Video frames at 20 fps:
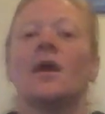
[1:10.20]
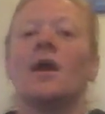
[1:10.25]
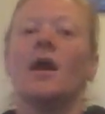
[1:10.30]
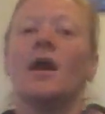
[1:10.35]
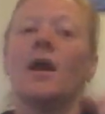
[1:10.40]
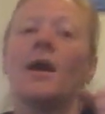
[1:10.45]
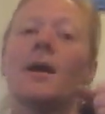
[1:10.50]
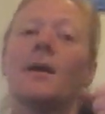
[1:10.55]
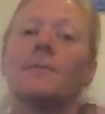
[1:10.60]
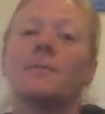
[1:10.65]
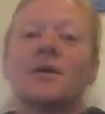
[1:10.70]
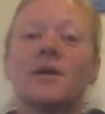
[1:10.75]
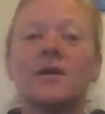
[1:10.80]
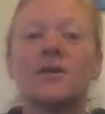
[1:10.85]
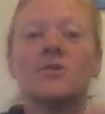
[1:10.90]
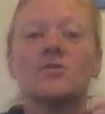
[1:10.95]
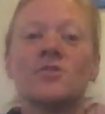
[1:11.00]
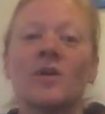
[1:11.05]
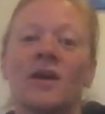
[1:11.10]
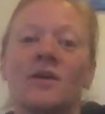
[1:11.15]
I'm
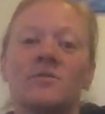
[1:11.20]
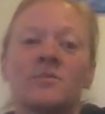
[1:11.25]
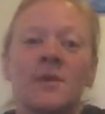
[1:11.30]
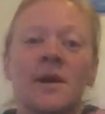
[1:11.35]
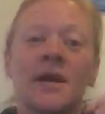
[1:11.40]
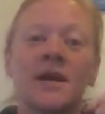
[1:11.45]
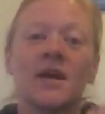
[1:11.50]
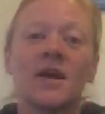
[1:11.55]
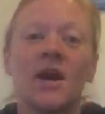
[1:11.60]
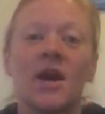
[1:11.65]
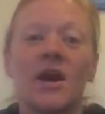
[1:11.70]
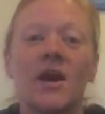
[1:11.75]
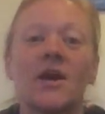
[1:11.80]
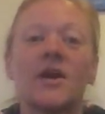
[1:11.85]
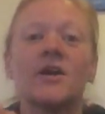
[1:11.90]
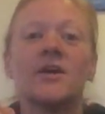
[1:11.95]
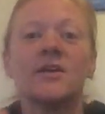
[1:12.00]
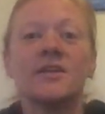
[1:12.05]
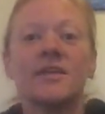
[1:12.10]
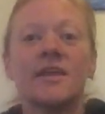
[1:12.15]
gonna drive my car,
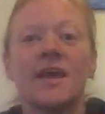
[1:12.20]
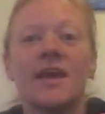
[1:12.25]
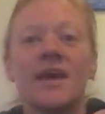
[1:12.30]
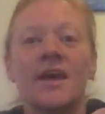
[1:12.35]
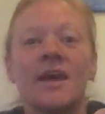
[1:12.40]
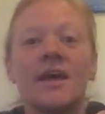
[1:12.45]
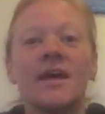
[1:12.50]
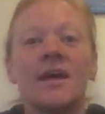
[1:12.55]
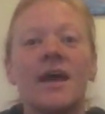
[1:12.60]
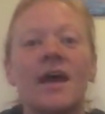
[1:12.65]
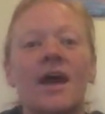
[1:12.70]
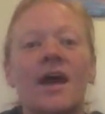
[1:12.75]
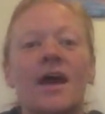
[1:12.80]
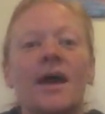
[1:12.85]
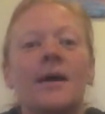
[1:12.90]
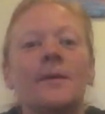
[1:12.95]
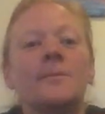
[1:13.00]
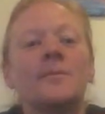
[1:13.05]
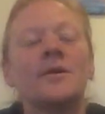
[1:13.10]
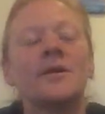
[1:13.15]
yeah,
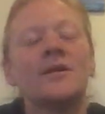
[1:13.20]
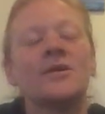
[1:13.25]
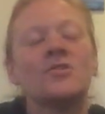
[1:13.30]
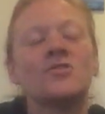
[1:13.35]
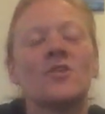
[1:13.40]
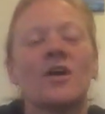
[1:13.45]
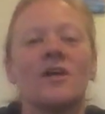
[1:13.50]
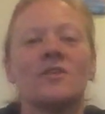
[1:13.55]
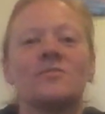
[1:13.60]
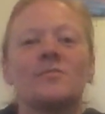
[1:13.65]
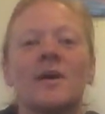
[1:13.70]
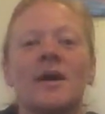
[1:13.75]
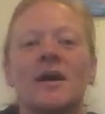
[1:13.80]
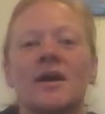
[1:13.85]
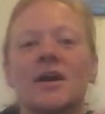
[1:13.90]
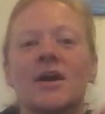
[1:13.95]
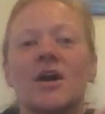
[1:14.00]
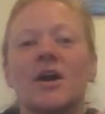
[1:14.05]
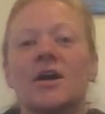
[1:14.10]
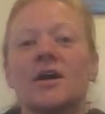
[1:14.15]
I'm gonna drive my
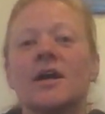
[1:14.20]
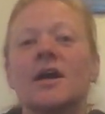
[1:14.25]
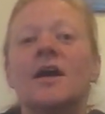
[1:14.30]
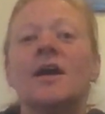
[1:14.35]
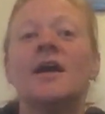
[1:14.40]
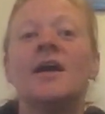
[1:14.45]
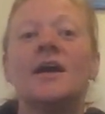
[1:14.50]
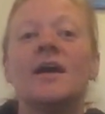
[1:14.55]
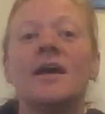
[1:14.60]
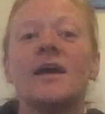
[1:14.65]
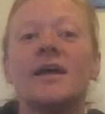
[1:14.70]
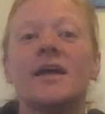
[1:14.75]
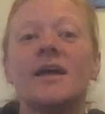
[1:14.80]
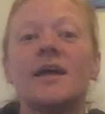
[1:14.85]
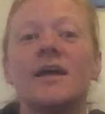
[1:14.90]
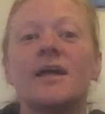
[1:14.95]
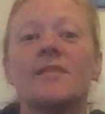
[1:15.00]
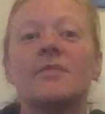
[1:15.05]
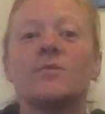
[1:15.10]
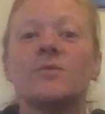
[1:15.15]
car,
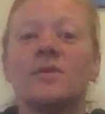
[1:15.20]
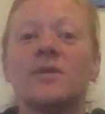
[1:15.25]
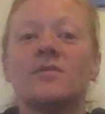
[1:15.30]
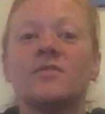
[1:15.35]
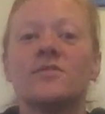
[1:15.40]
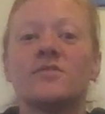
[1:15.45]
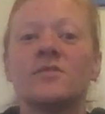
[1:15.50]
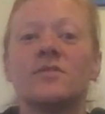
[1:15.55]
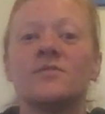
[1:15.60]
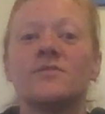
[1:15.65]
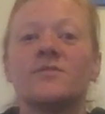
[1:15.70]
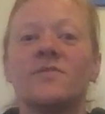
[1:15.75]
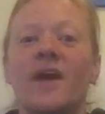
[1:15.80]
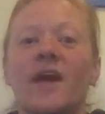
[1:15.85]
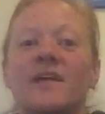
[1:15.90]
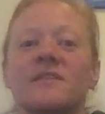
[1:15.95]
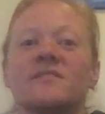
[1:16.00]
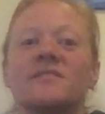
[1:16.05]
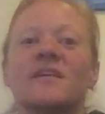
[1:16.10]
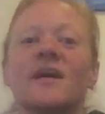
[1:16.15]
and the wheels turn
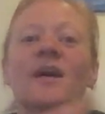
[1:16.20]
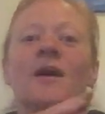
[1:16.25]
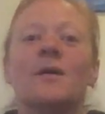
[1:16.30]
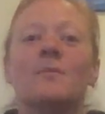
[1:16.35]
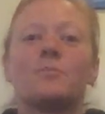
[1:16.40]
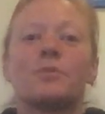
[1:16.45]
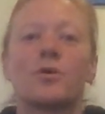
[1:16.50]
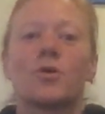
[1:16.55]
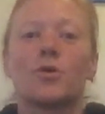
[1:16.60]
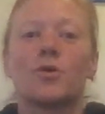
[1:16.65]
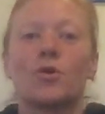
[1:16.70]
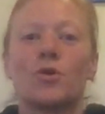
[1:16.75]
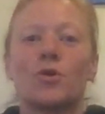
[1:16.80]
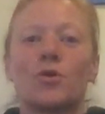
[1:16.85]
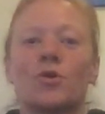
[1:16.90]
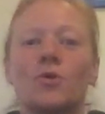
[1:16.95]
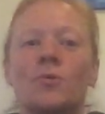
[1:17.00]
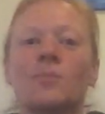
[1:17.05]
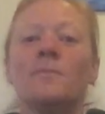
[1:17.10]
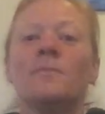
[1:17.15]
fast,
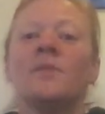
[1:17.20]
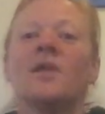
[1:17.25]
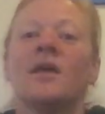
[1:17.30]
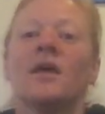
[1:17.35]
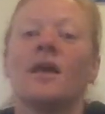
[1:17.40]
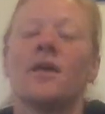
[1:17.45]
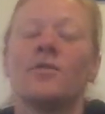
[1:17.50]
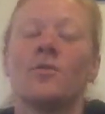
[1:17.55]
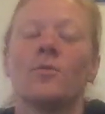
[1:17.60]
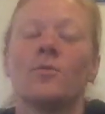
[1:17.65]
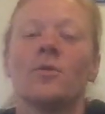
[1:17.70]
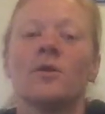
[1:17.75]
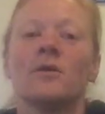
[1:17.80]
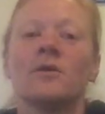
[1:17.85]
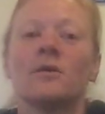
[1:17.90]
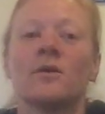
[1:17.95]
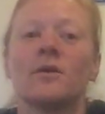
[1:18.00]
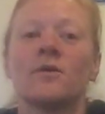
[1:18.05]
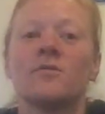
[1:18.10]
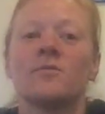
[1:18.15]
and the
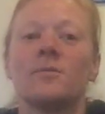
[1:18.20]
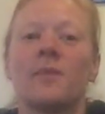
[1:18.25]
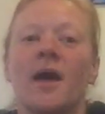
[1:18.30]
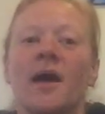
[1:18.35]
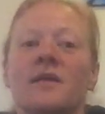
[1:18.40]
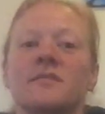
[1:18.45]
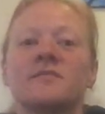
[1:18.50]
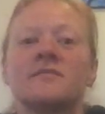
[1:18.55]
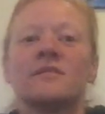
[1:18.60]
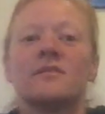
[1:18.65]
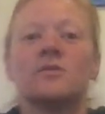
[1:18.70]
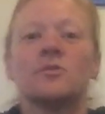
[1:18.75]
world goes past.